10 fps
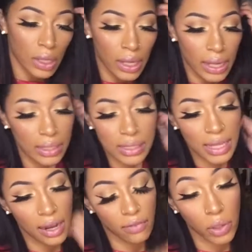
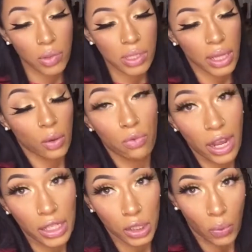Instead of using
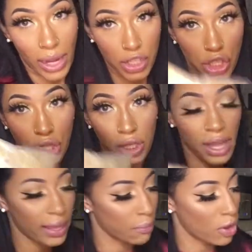regular white sugar
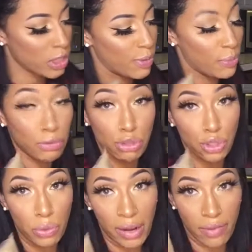like most people
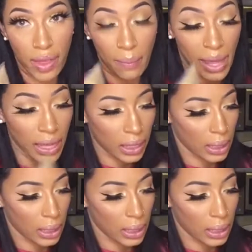do whenever they make